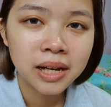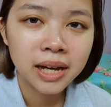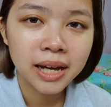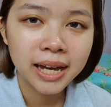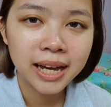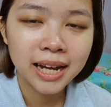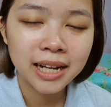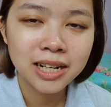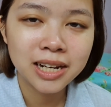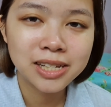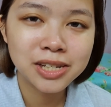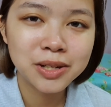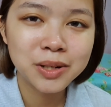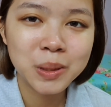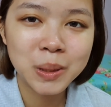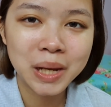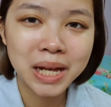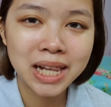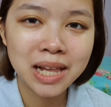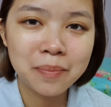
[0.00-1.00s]
And as you
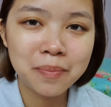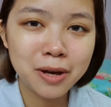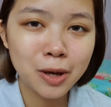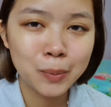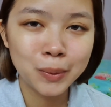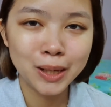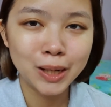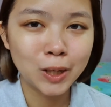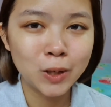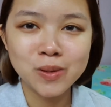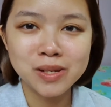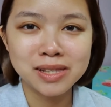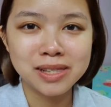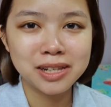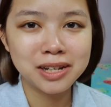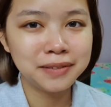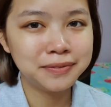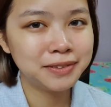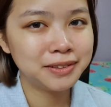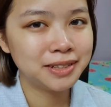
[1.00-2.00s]
know, Colourpop, they always
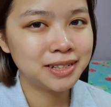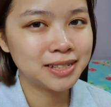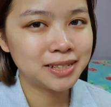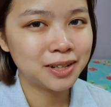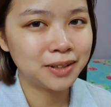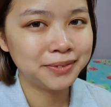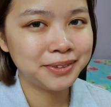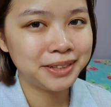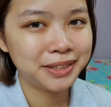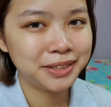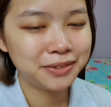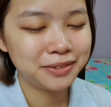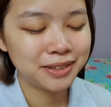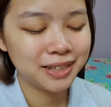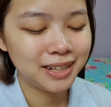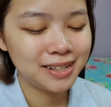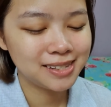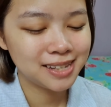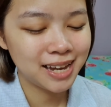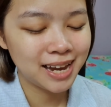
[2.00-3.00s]
love to discontinue
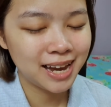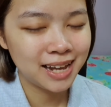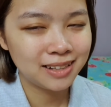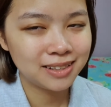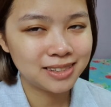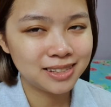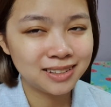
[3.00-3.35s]
things, and